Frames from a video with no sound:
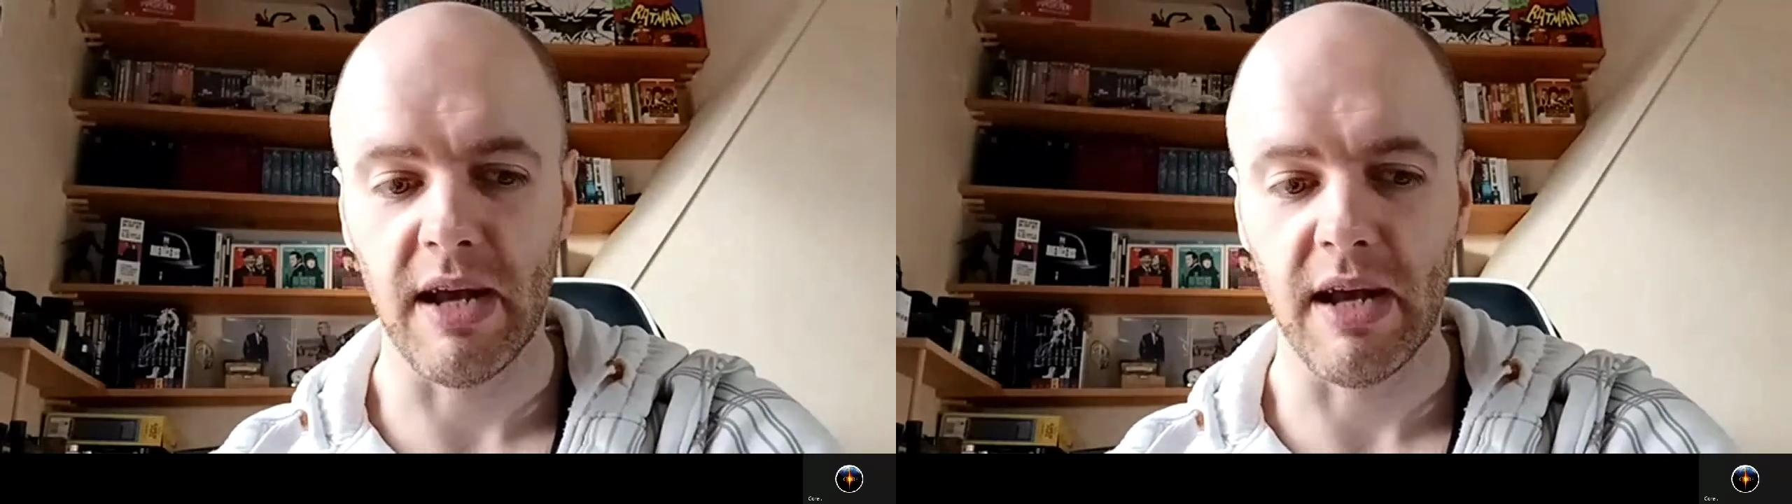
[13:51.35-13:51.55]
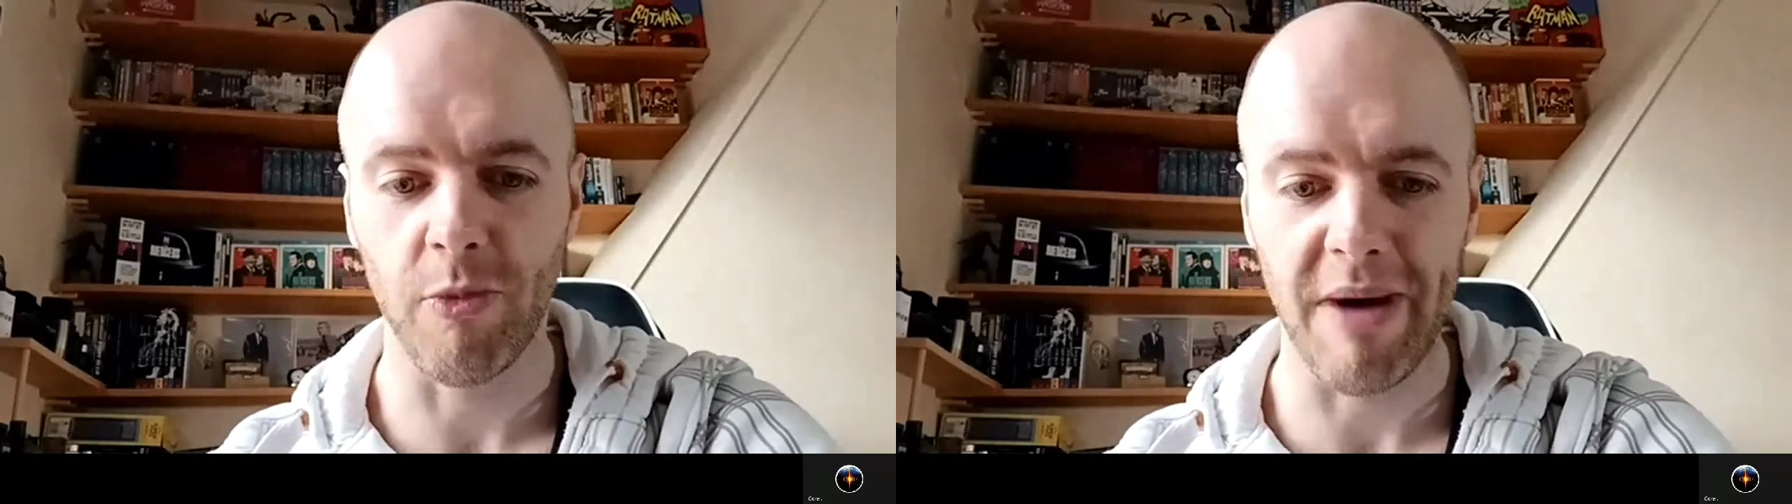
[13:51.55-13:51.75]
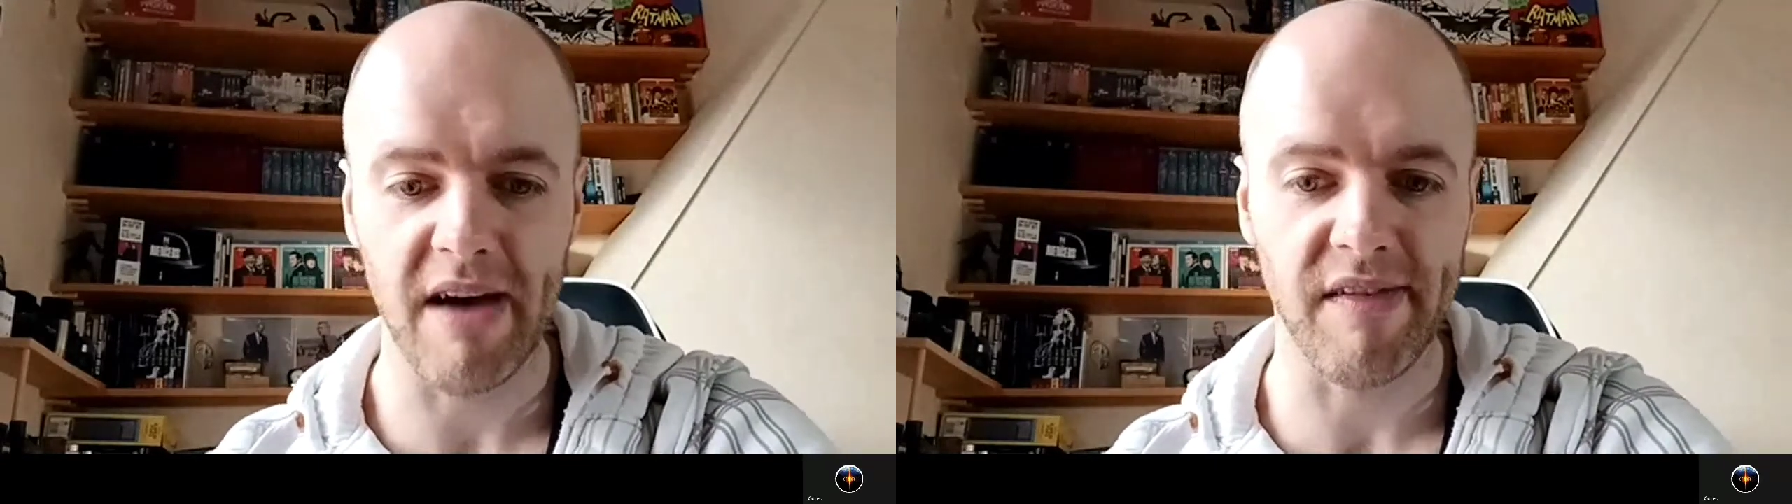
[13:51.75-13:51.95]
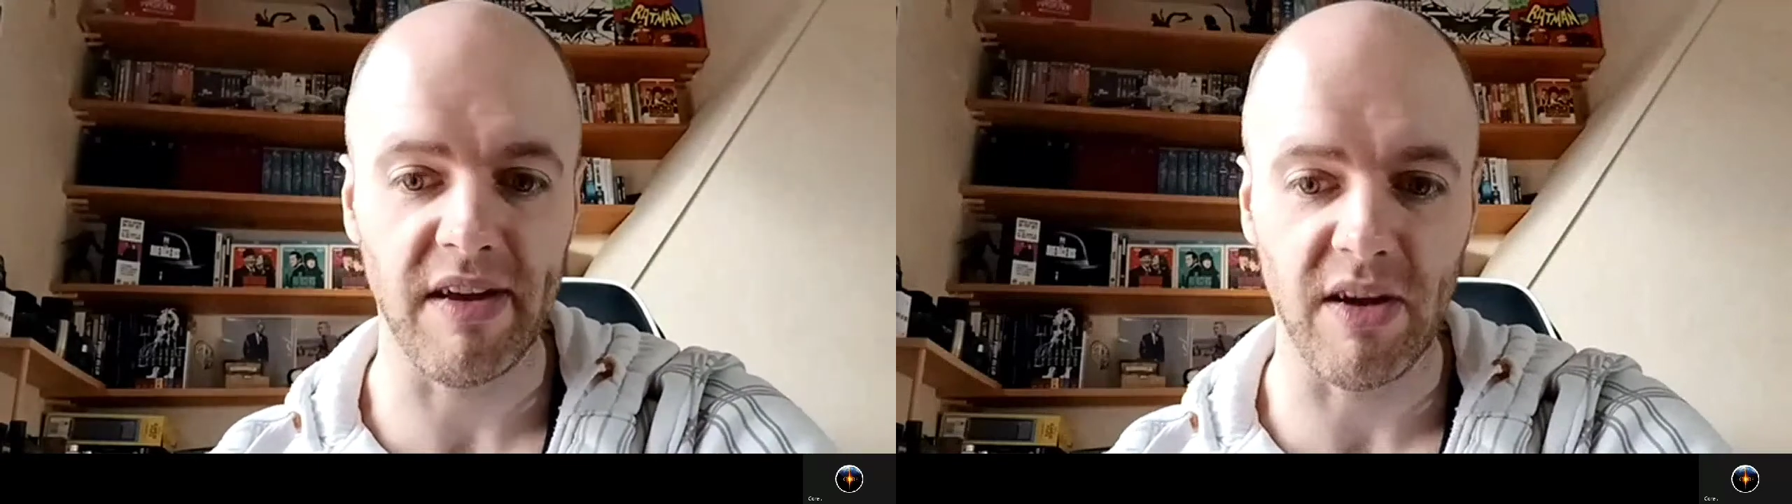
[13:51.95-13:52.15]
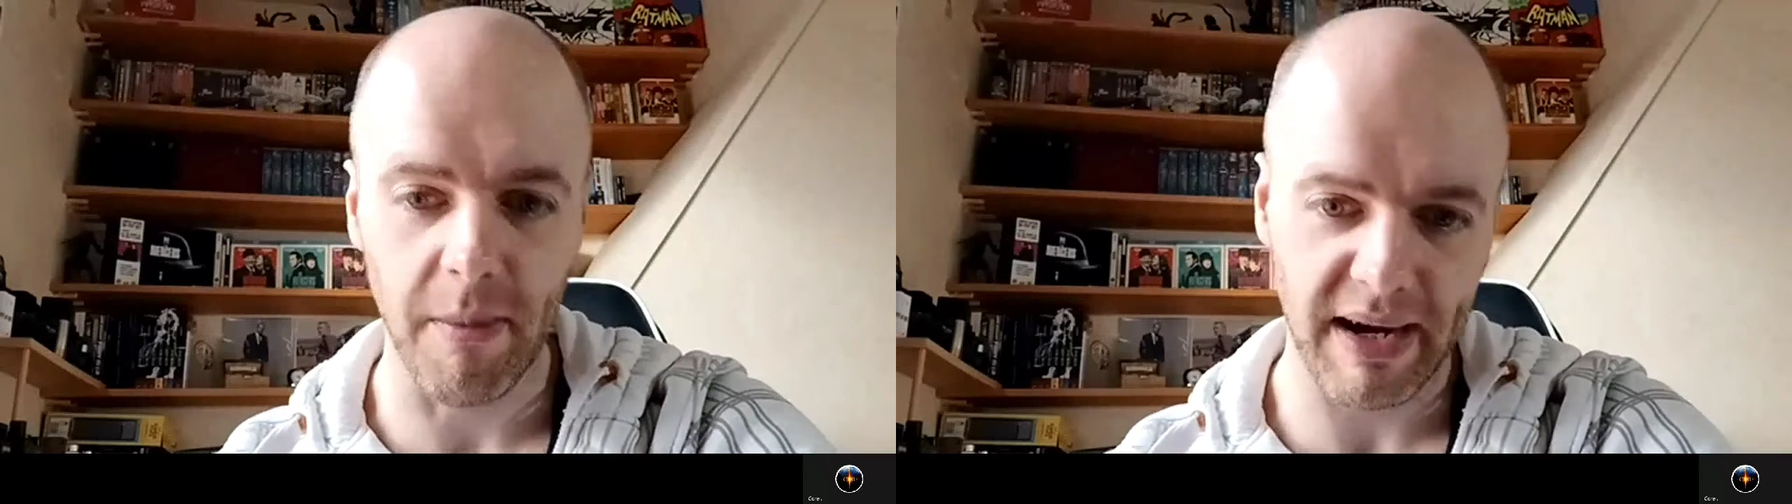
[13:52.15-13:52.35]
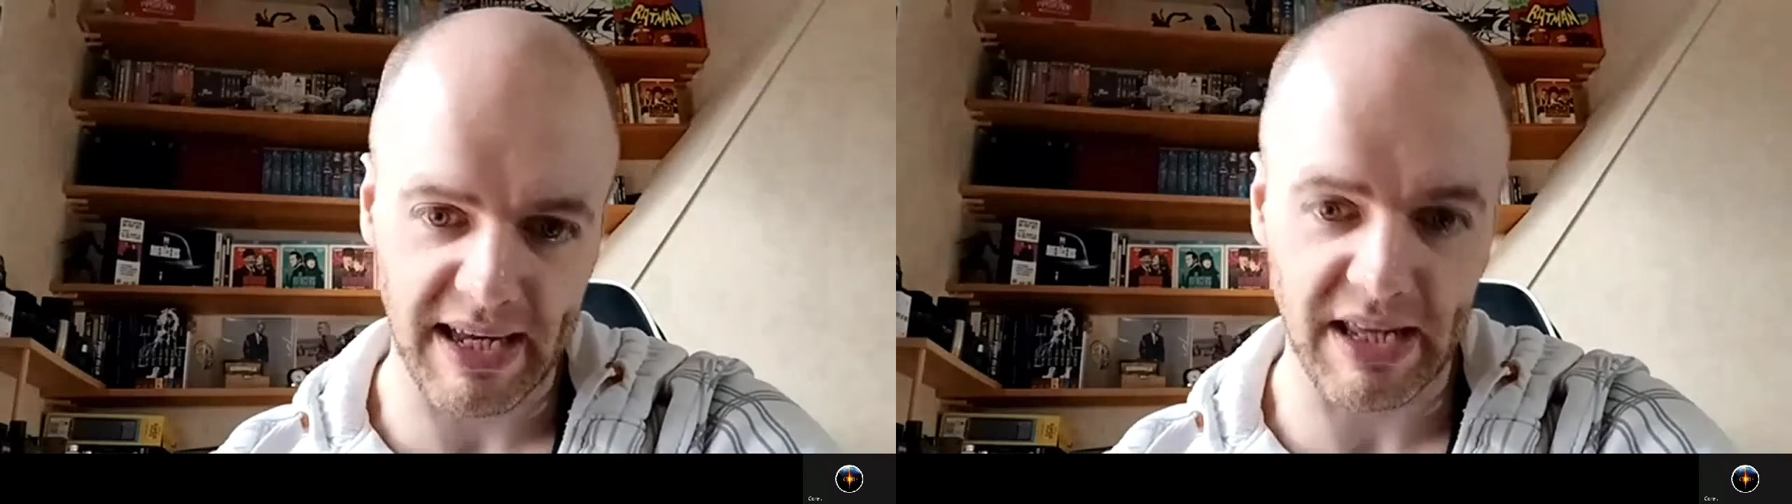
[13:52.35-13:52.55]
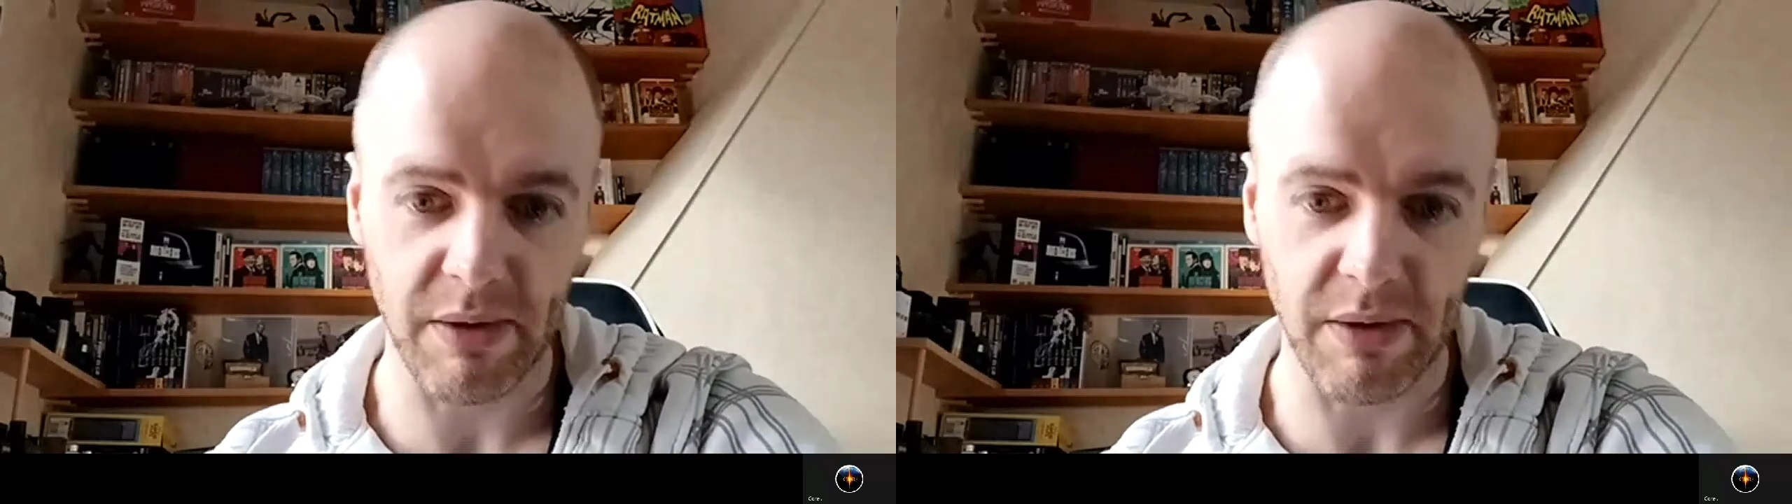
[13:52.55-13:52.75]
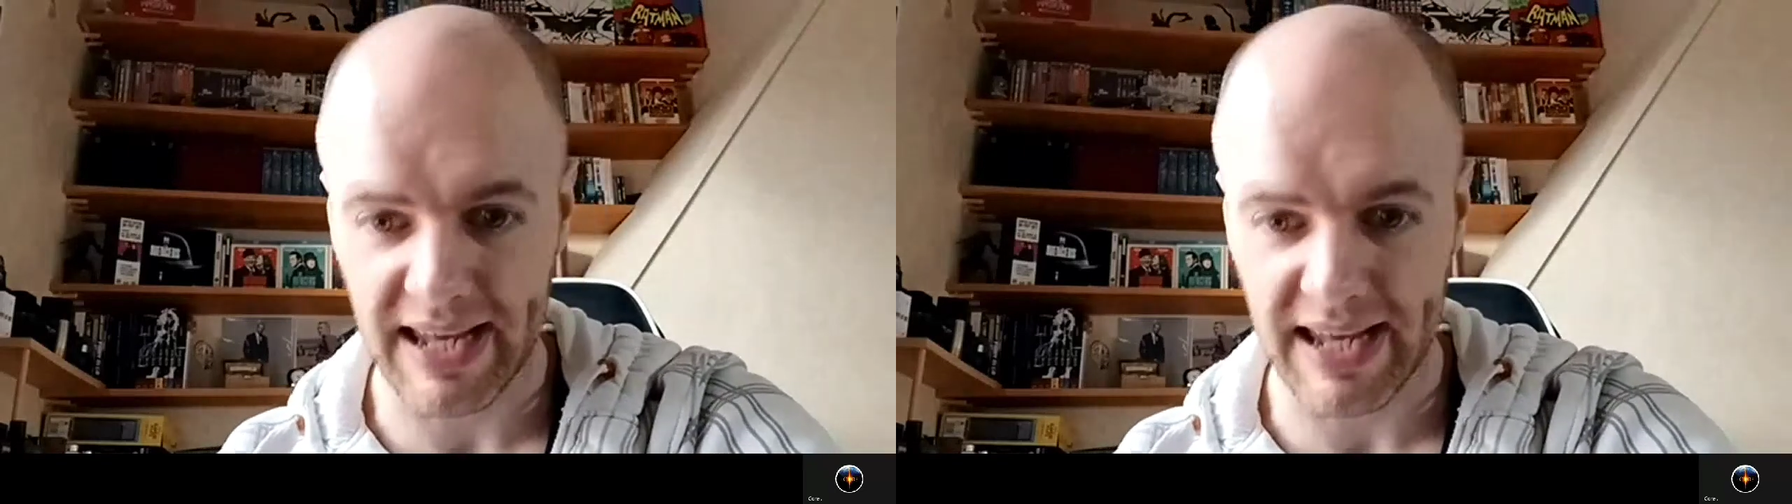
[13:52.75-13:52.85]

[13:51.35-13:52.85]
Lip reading: I'd come out of it and gone back into it